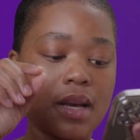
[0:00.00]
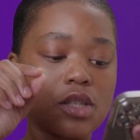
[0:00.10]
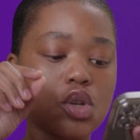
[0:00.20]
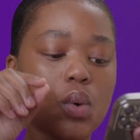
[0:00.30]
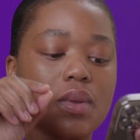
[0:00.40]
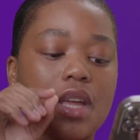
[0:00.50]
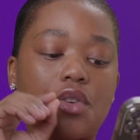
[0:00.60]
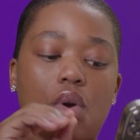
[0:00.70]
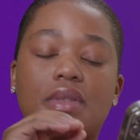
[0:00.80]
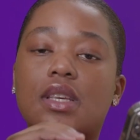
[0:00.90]
So they
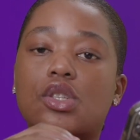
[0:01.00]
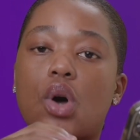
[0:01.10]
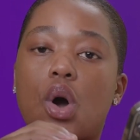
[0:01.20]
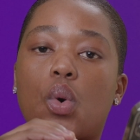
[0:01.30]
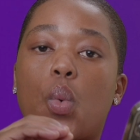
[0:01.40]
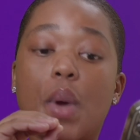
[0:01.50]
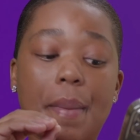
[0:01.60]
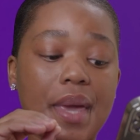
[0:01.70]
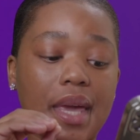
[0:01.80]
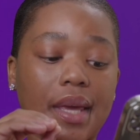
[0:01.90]
wrote the song
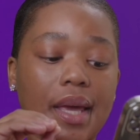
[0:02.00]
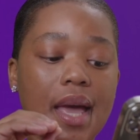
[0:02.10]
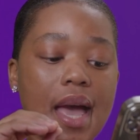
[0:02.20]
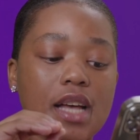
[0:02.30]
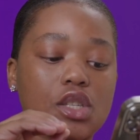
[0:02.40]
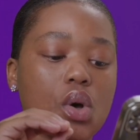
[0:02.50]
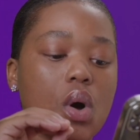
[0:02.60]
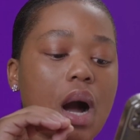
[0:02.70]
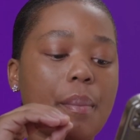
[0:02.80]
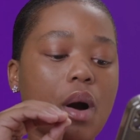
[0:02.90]
Weeping, a
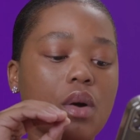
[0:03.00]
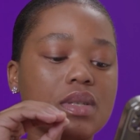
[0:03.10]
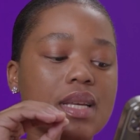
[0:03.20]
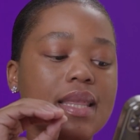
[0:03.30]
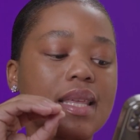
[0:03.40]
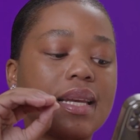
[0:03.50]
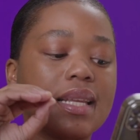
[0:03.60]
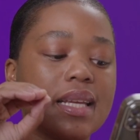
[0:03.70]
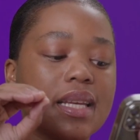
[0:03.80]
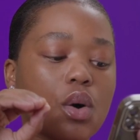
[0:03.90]
song about the
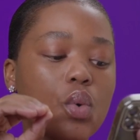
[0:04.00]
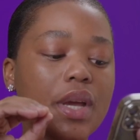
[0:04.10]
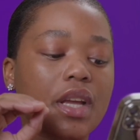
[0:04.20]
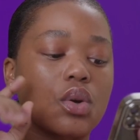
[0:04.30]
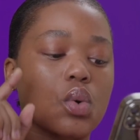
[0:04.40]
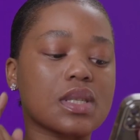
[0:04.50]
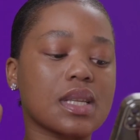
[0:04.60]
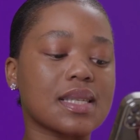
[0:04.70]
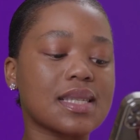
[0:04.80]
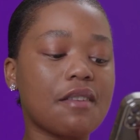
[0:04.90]
leader who ignores
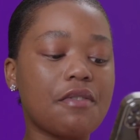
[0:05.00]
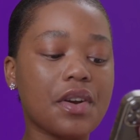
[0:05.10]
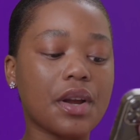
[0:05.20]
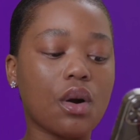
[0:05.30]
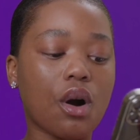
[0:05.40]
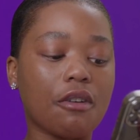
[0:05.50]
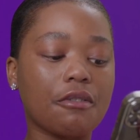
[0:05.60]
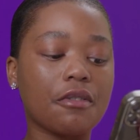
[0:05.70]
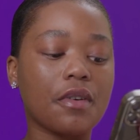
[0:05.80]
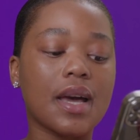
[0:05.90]
the suffering of
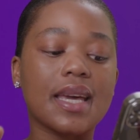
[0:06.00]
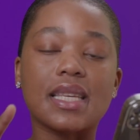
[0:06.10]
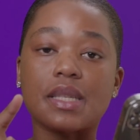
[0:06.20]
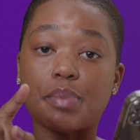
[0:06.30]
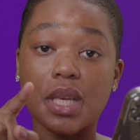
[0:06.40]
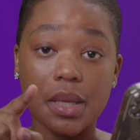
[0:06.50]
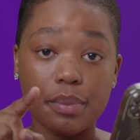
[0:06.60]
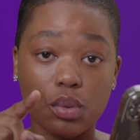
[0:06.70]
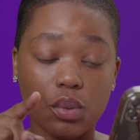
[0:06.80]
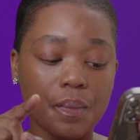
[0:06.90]
his
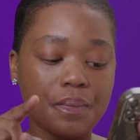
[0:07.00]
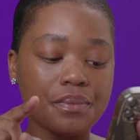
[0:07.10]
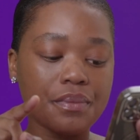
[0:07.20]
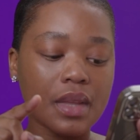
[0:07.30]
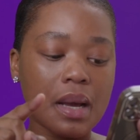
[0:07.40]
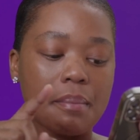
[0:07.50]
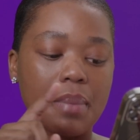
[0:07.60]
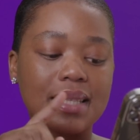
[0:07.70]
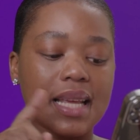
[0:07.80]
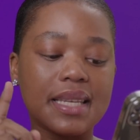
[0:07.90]
people.
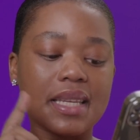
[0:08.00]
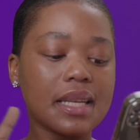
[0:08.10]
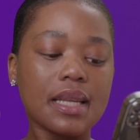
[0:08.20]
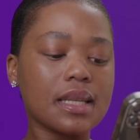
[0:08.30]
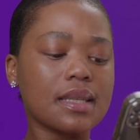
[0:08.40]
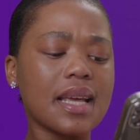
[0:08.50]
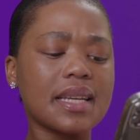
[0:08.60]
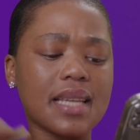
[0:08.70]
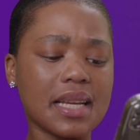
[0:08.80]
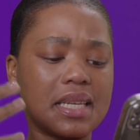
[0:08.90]
But they
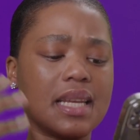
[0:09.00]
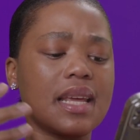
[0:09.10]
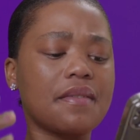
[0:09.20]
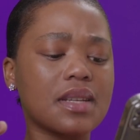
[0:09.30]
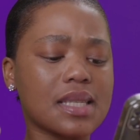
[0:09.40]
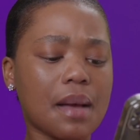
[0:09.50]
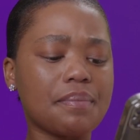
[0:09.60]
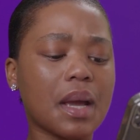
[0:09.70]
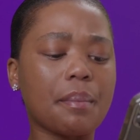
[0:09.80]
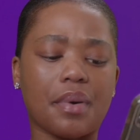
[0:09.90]
did even
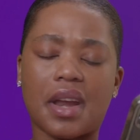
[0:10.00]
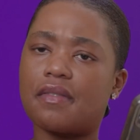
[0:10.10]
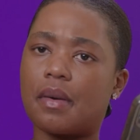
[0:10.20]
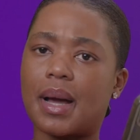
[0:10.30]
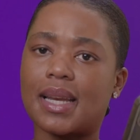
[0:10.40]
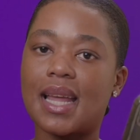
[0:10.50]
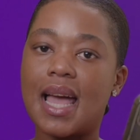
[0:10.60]
something braver, man.